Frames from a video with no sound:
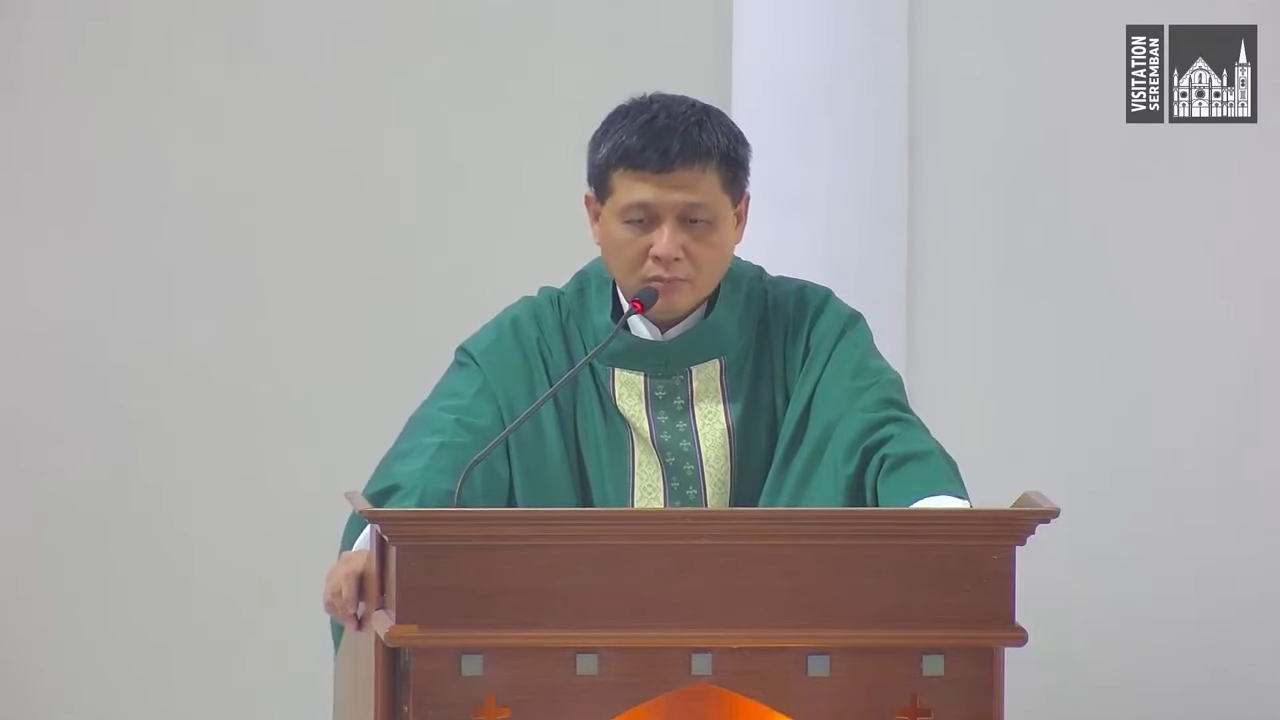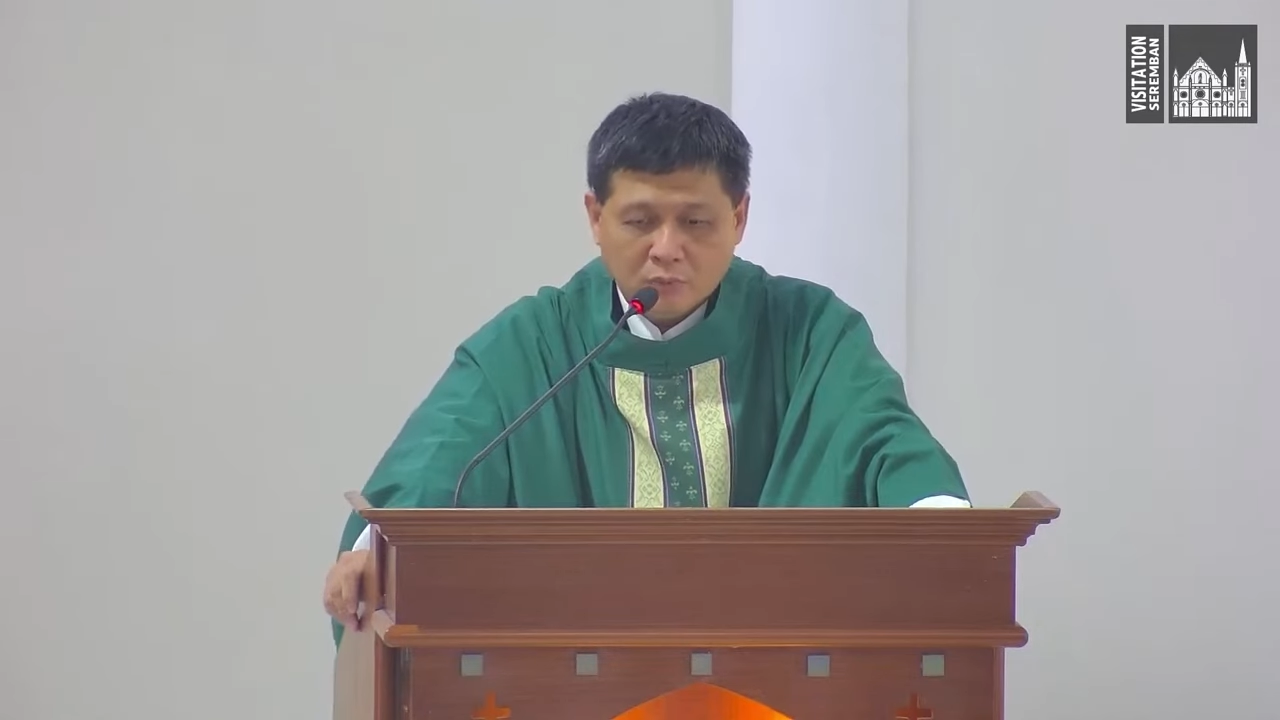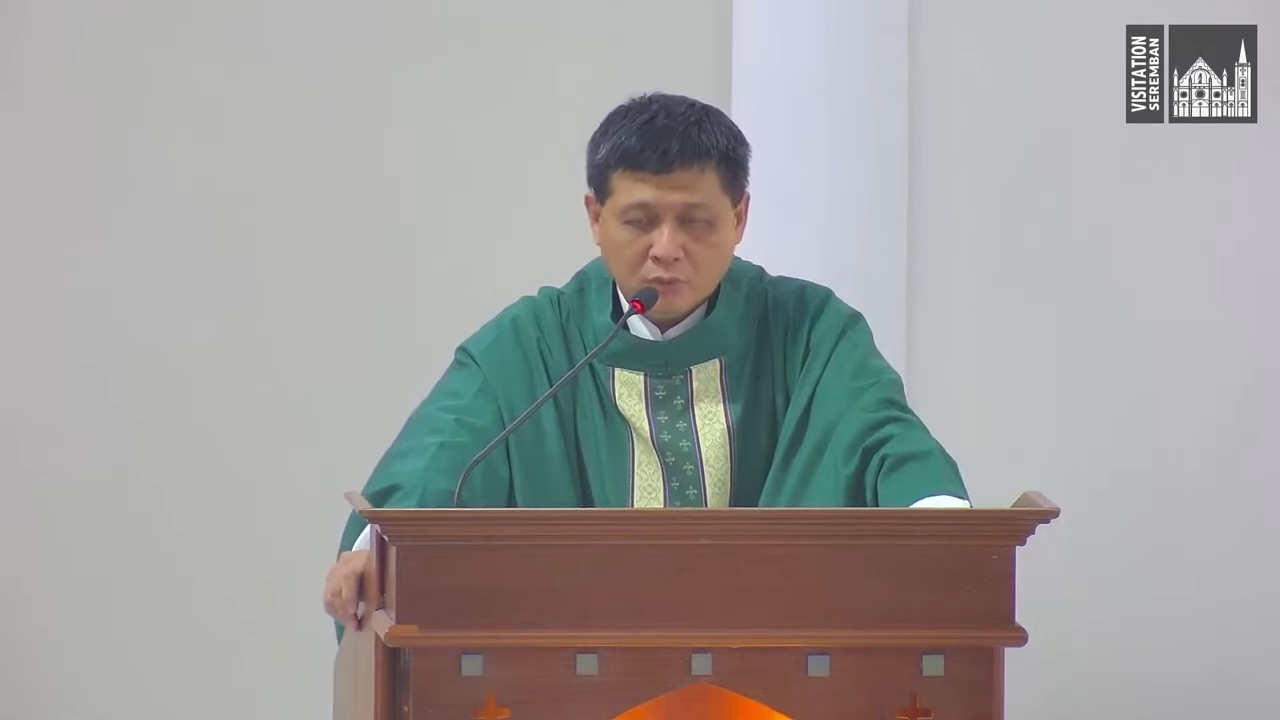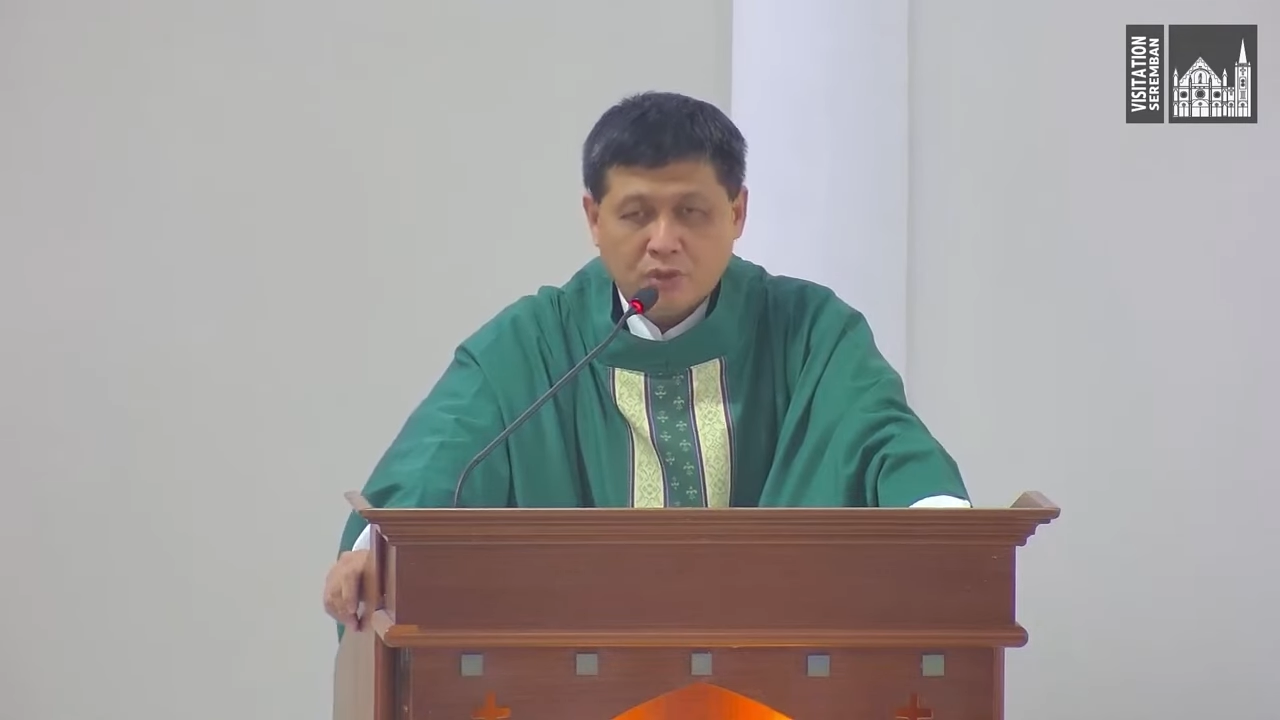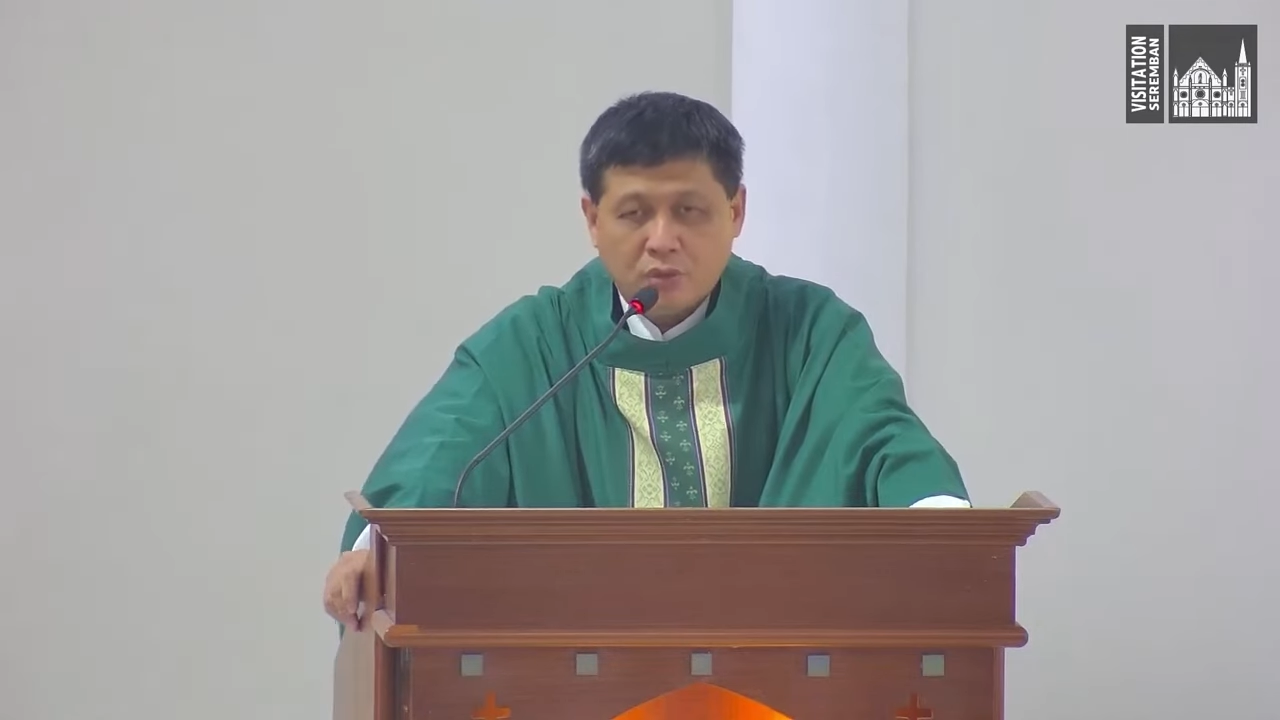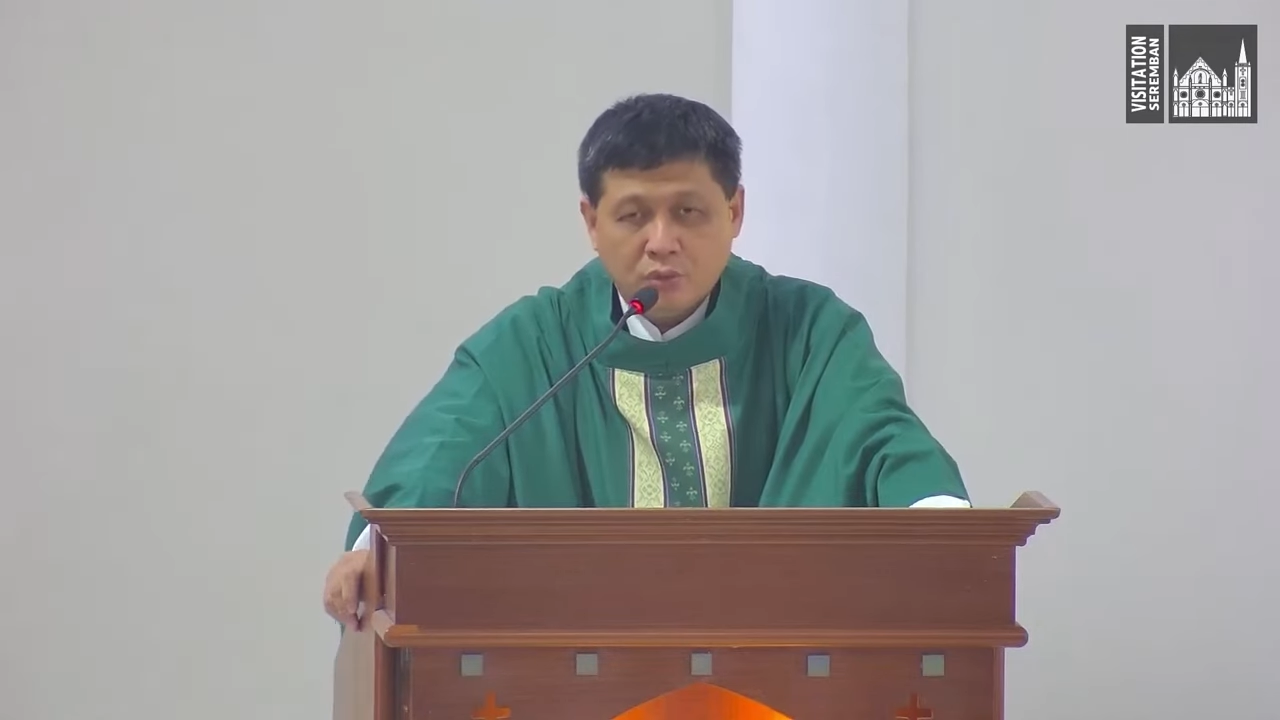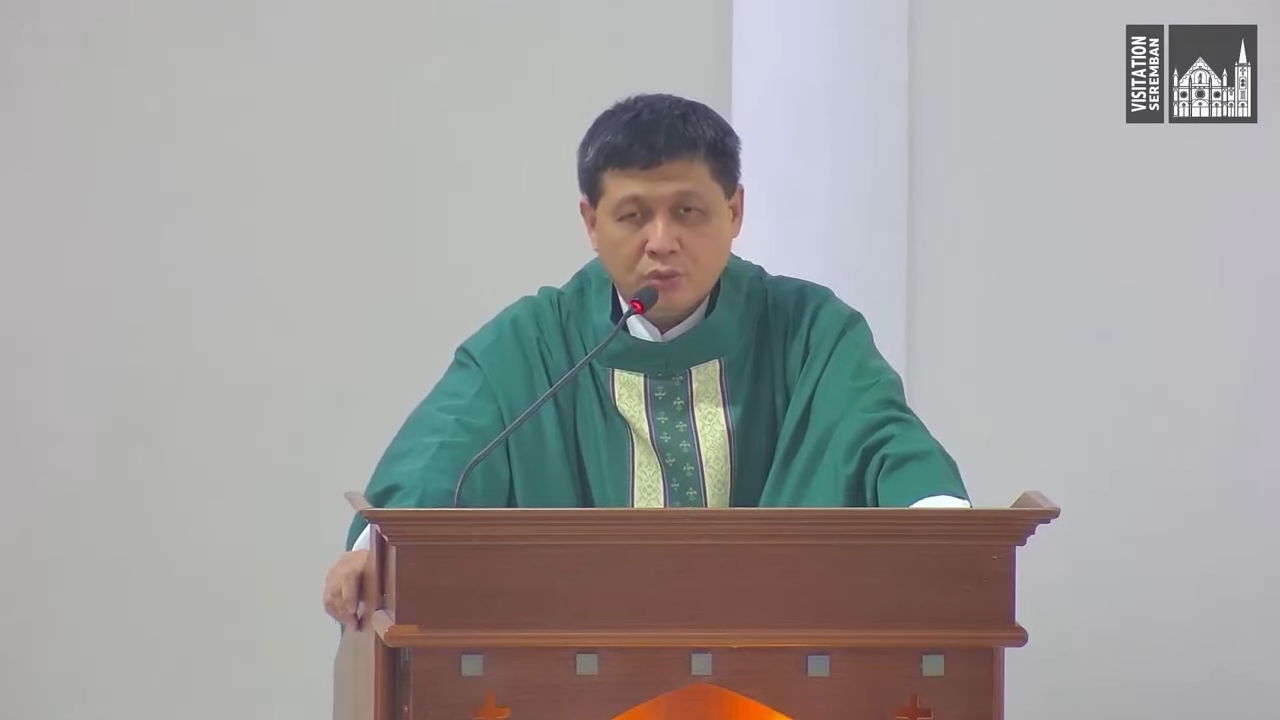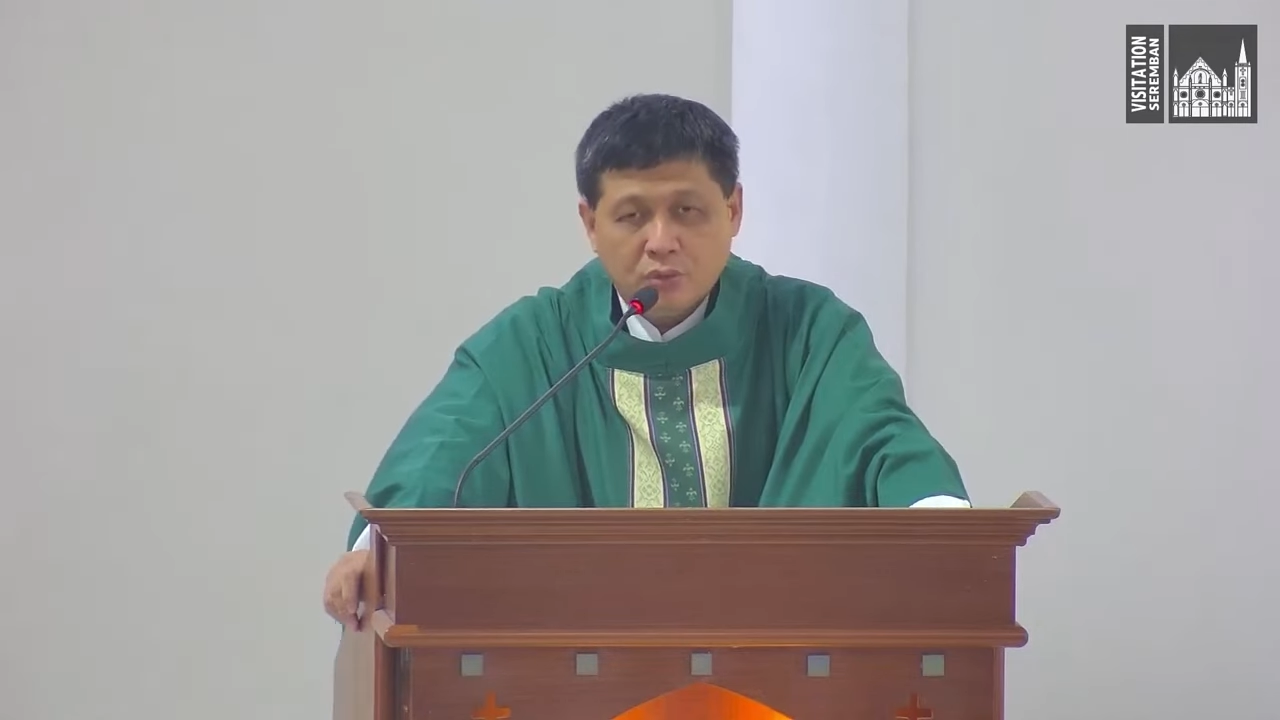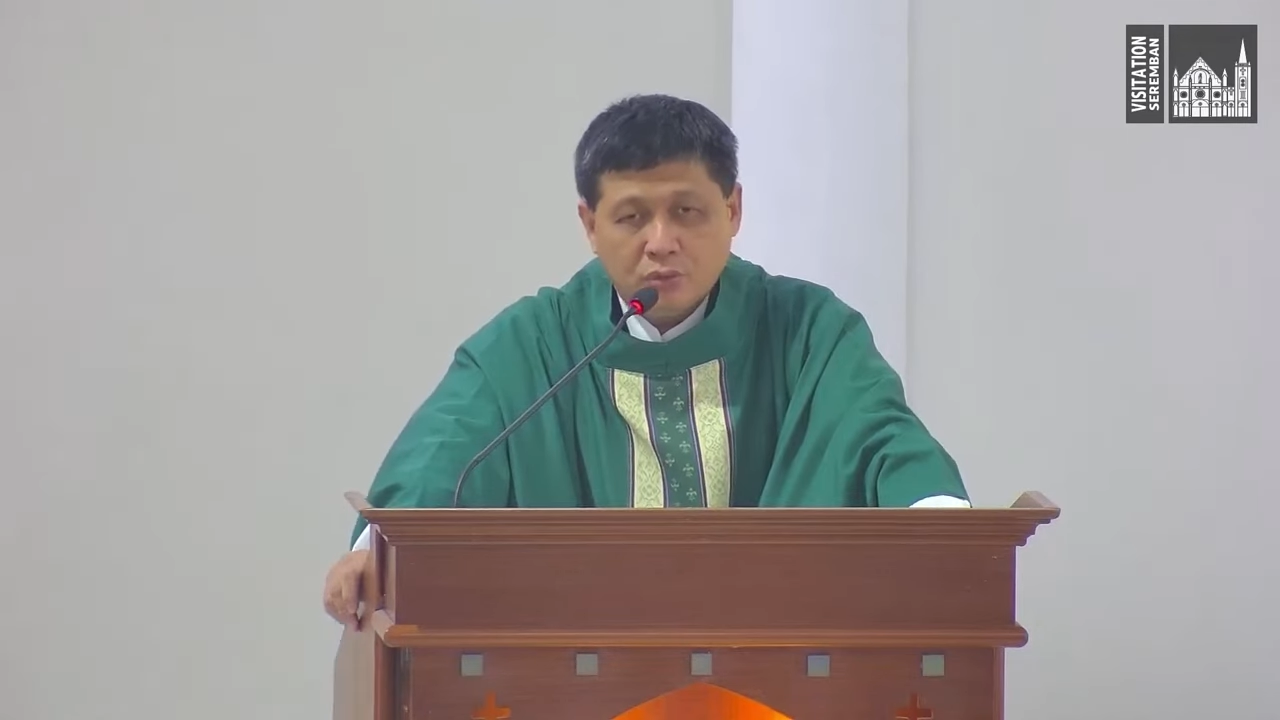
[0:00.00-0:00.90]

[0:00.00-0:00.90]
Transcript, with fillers: we choose